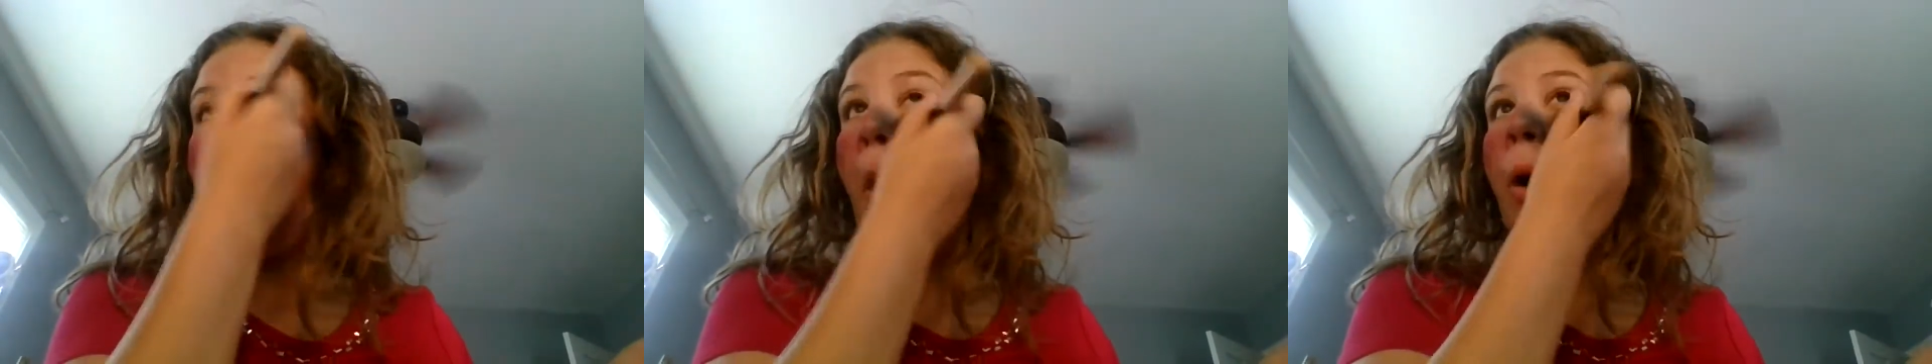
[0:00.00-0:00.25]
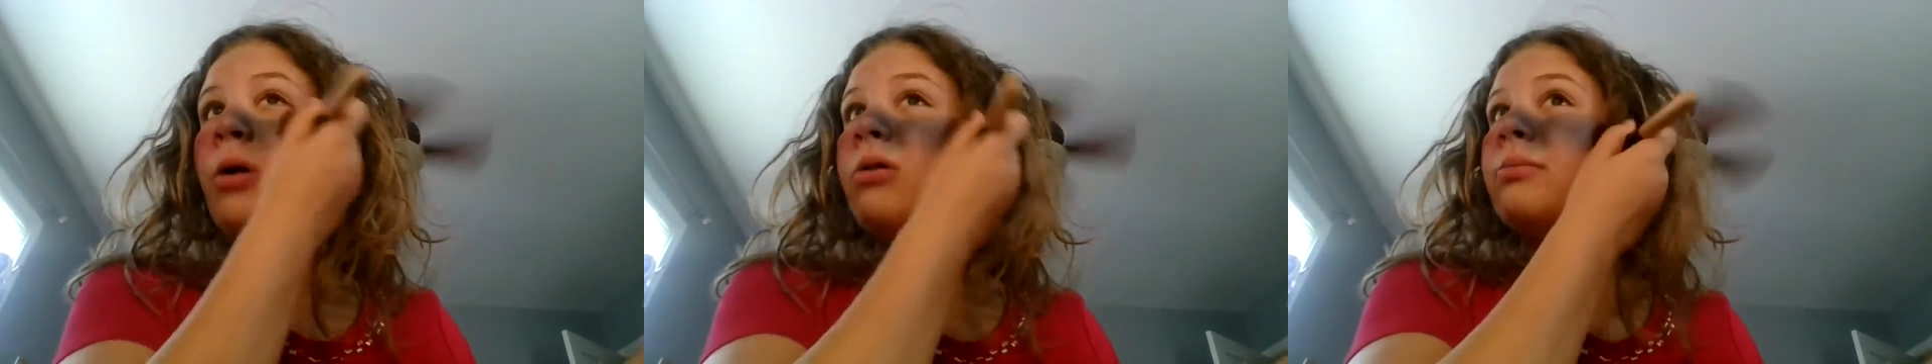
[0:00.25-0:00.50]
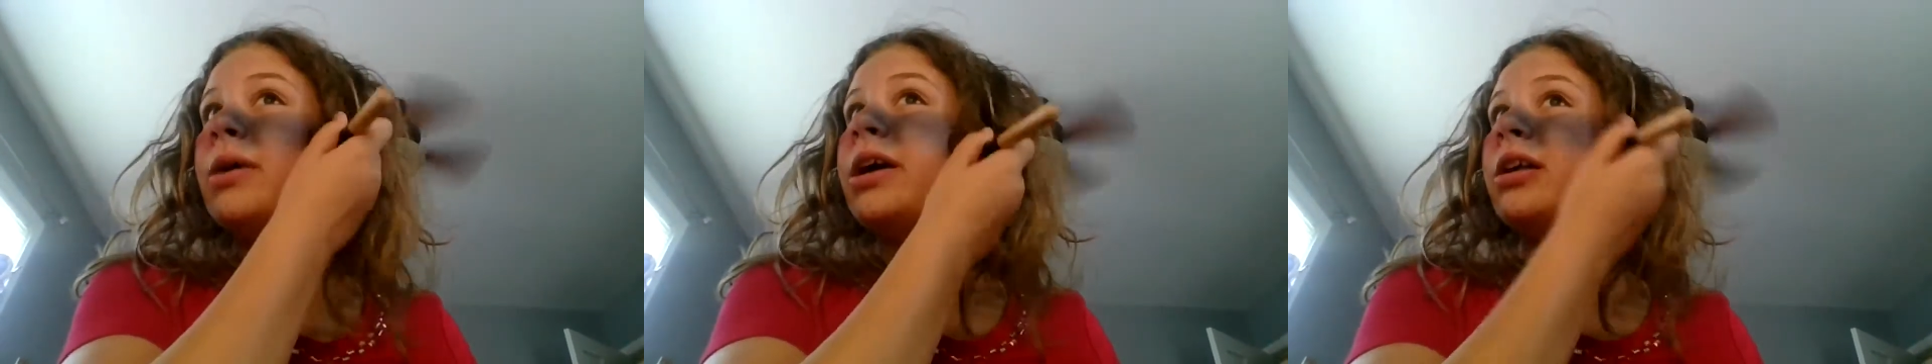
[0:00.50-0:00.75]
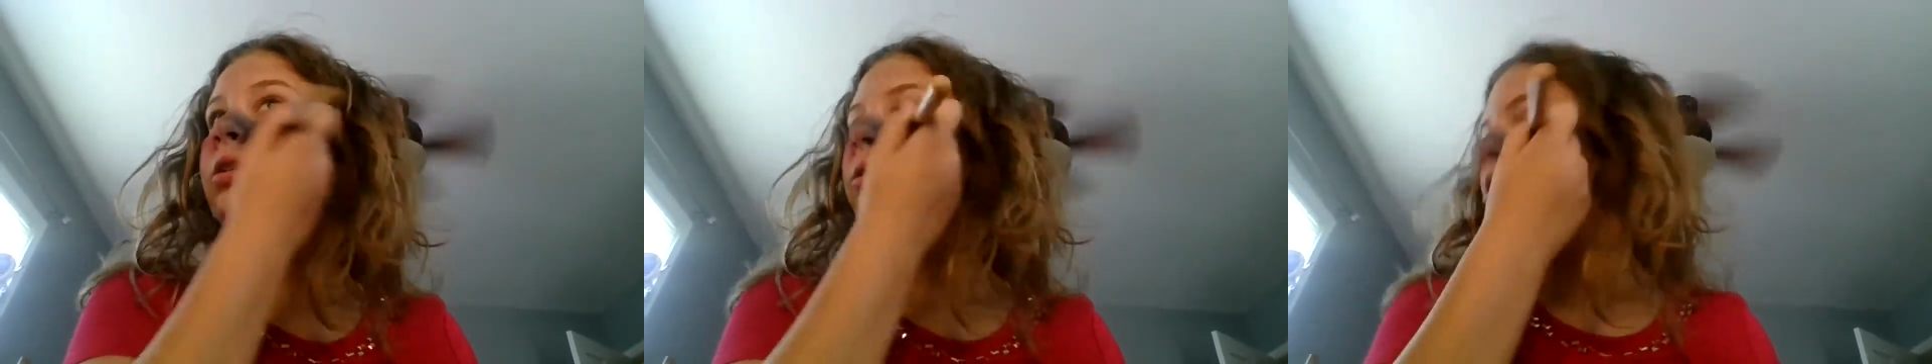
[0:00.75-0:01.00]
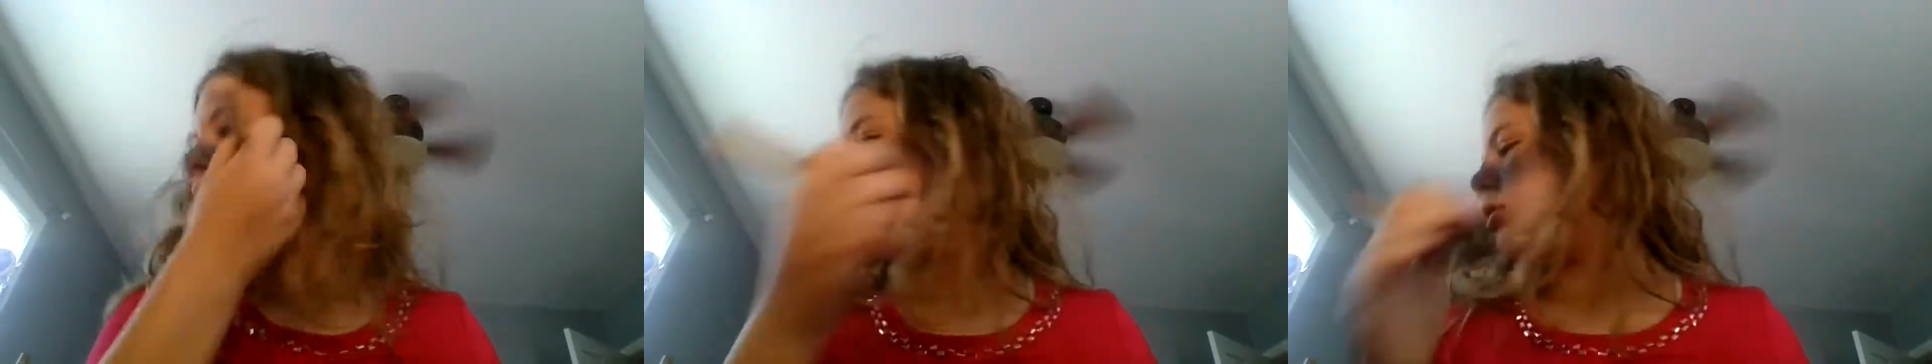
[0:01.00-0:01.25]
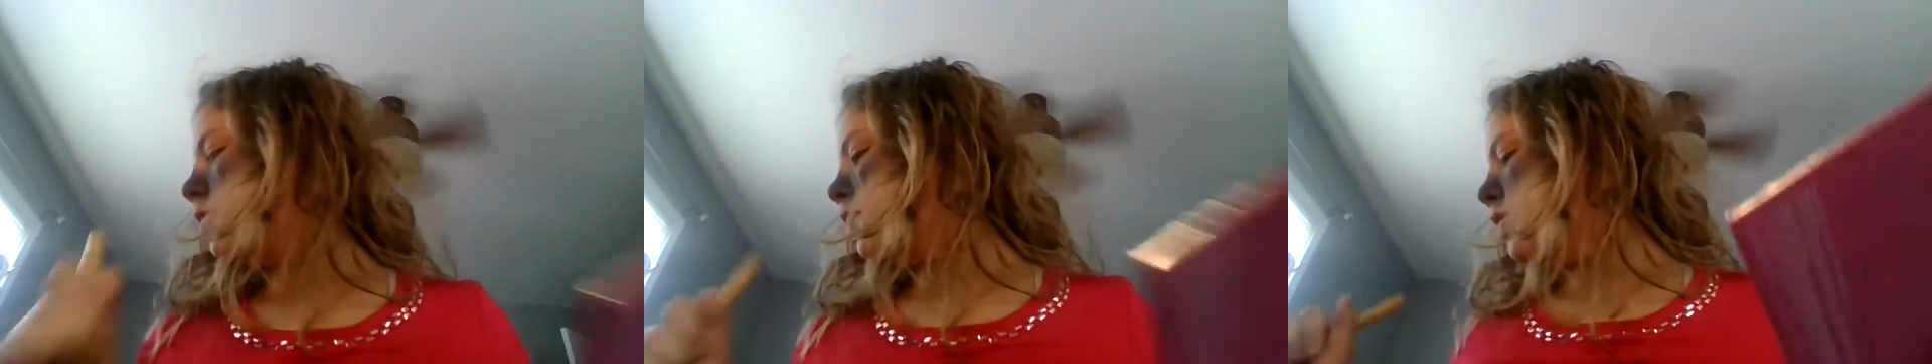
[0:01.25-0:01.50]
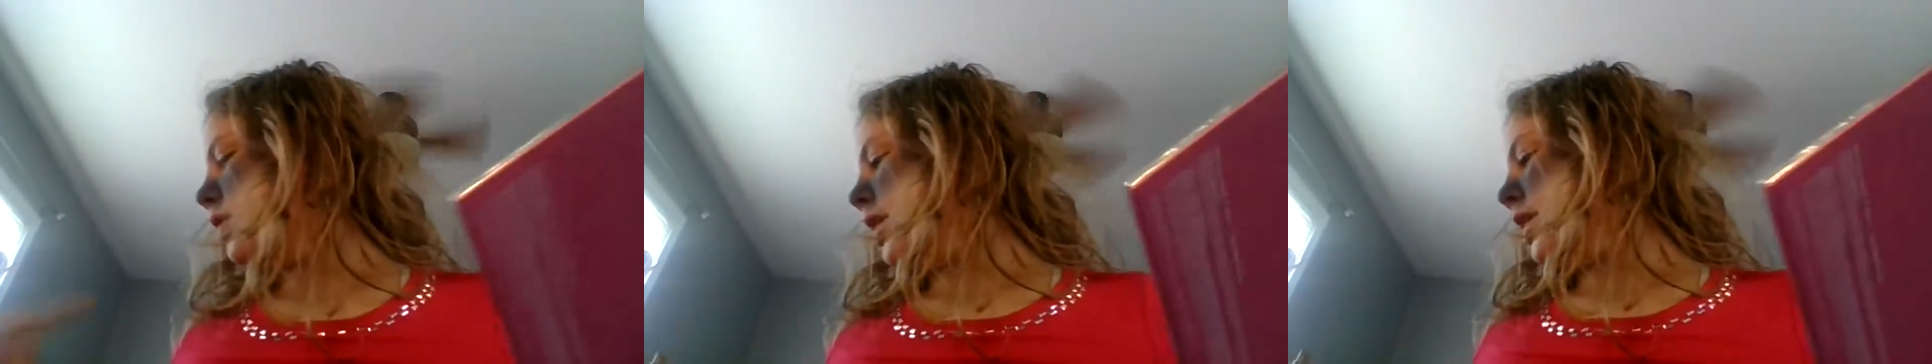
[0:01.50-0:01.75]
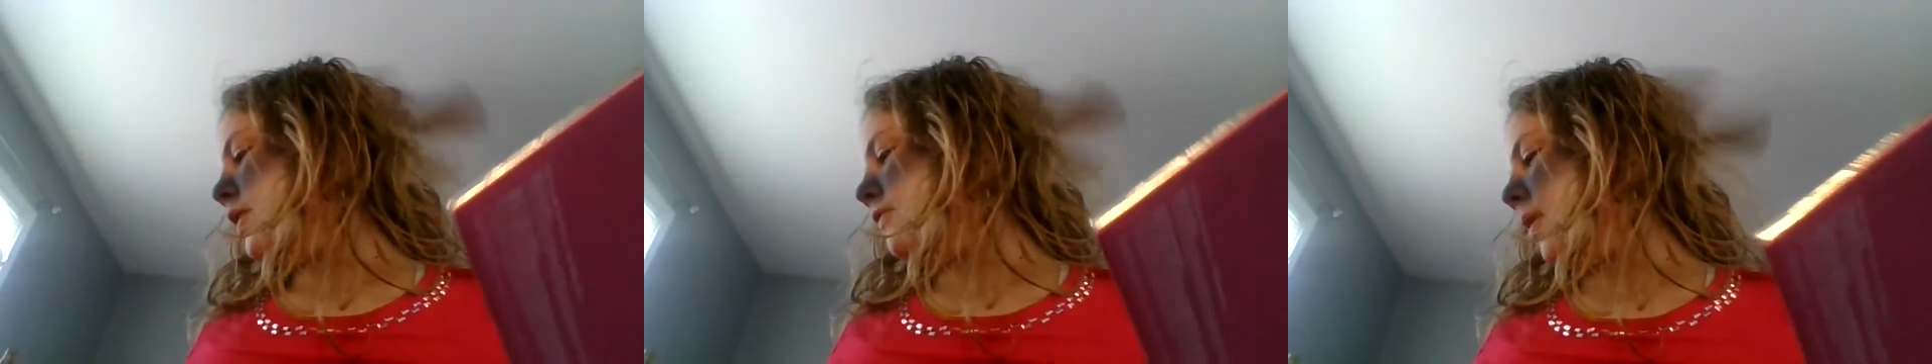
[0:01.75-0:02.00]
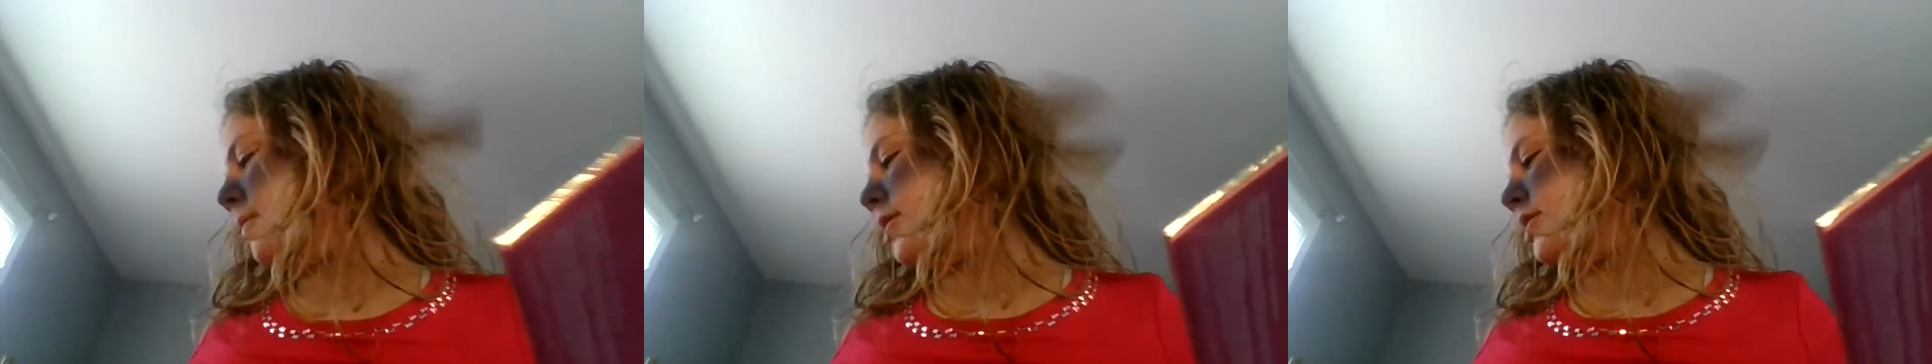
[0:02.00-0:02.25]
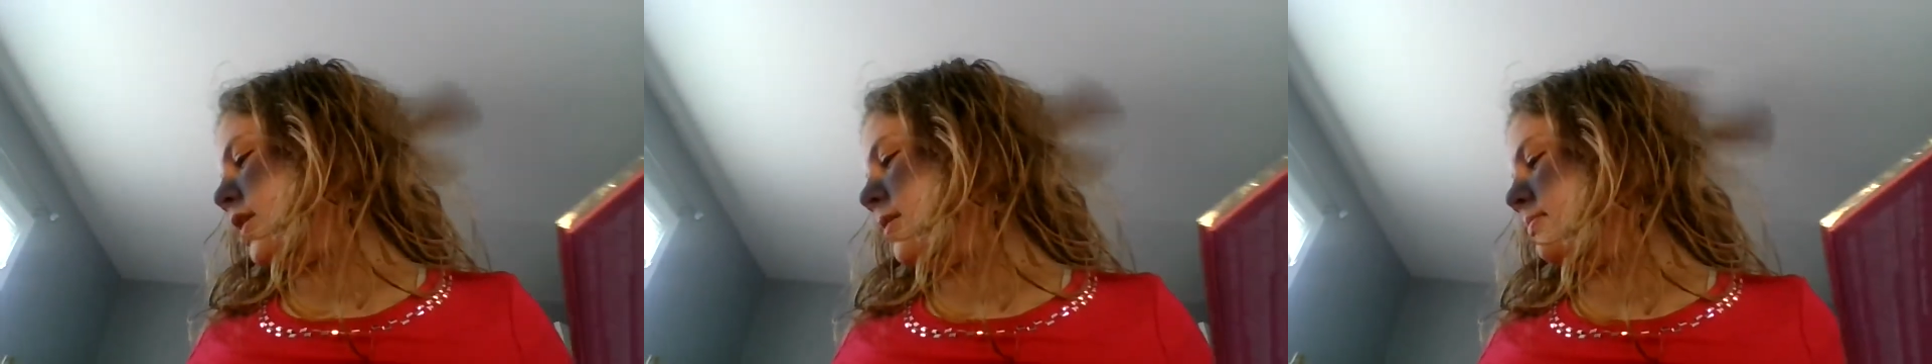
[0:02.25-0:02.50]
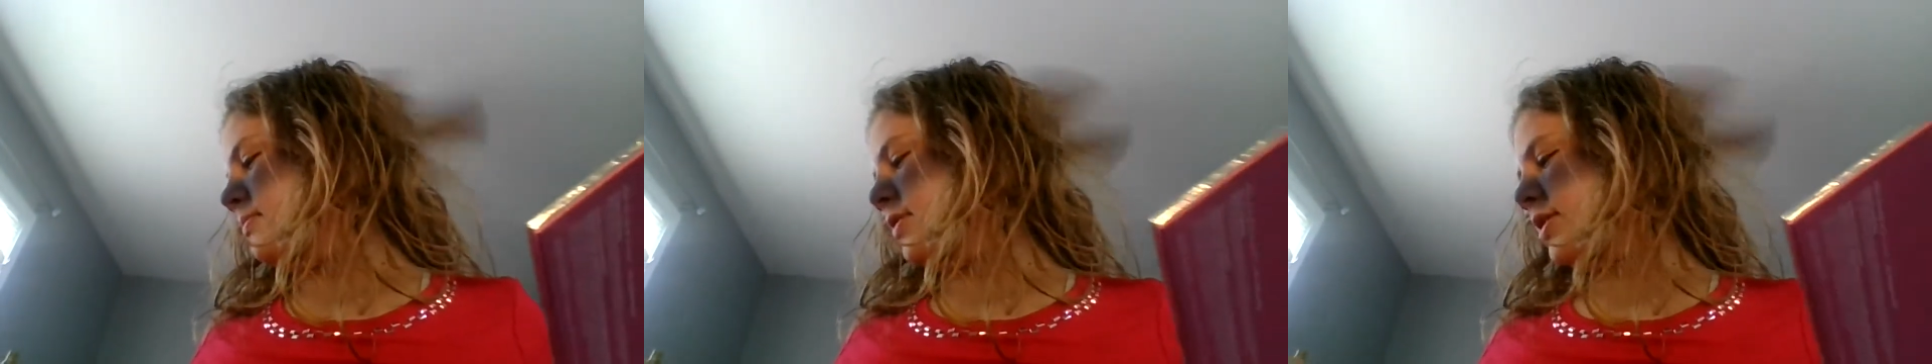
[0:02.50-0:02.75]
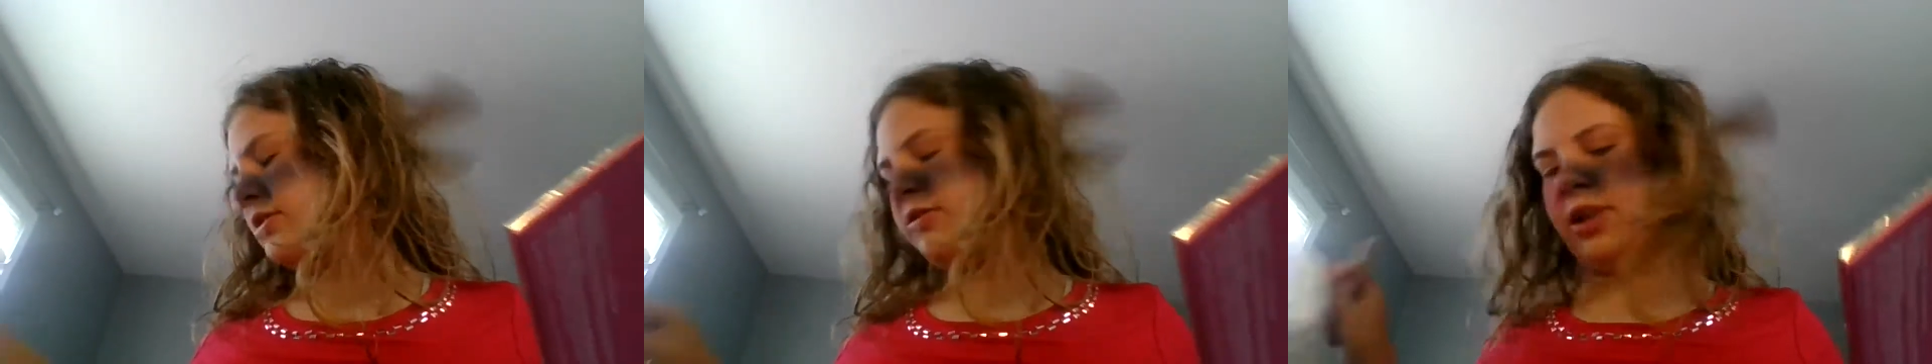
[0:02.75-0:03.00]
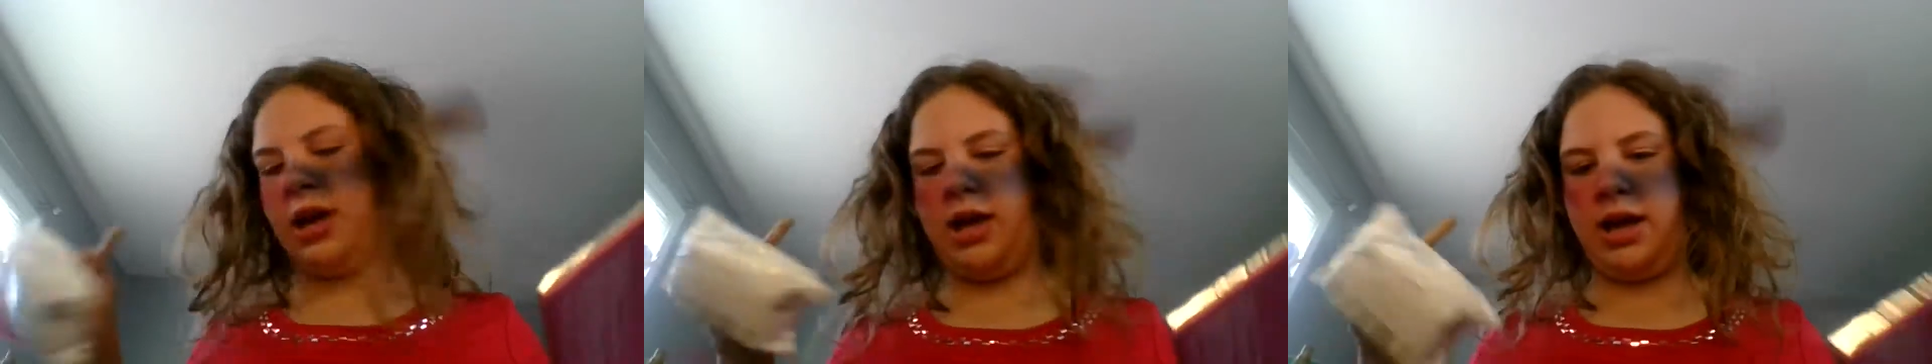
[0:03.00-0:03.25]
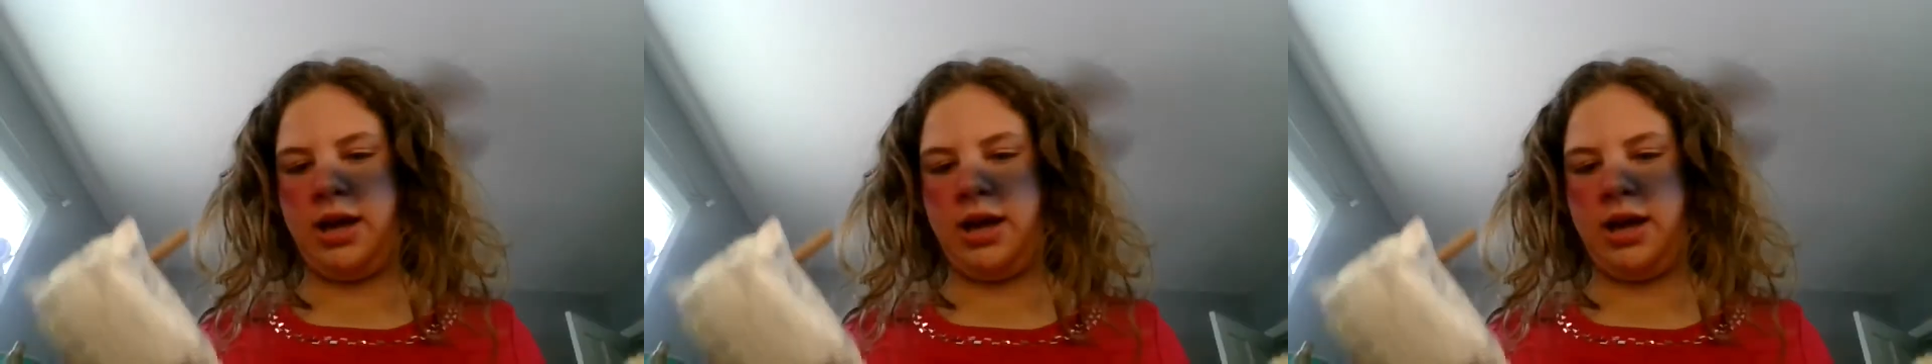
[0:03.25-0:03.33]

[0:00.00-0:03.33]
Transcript: Oh man. And if I mess up, it's okay.